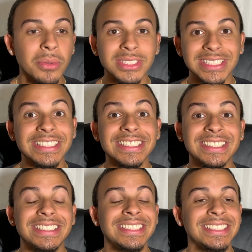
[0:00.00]
was
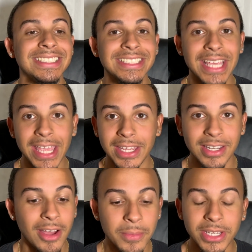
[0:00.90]

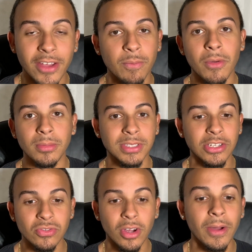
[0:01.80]
insane how many F-bombs
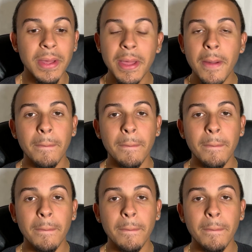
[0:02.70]
I dropped.